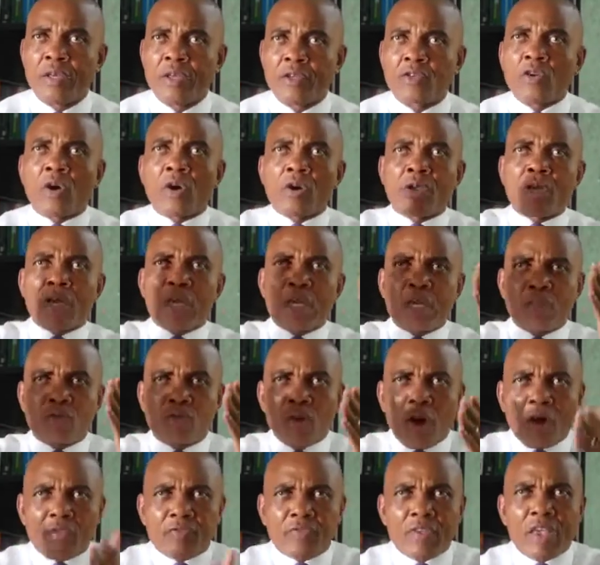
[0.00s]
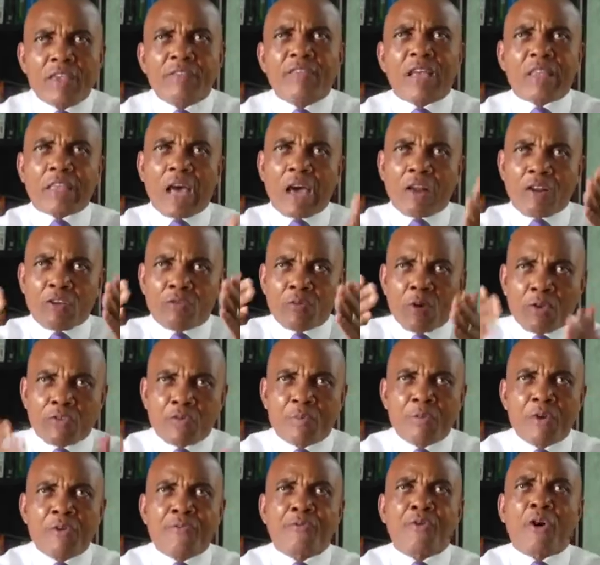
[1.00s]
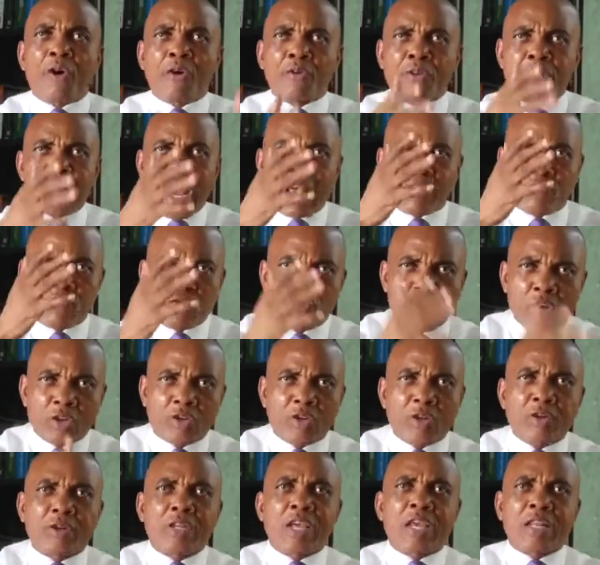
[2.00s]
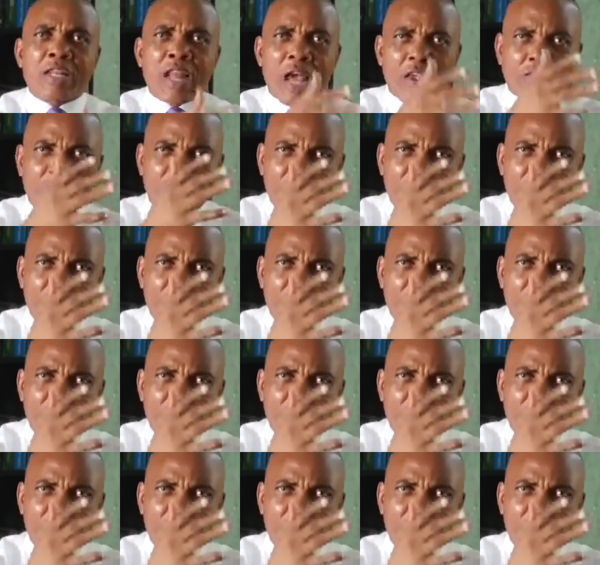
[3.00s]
So those things that are responsible for that situation in that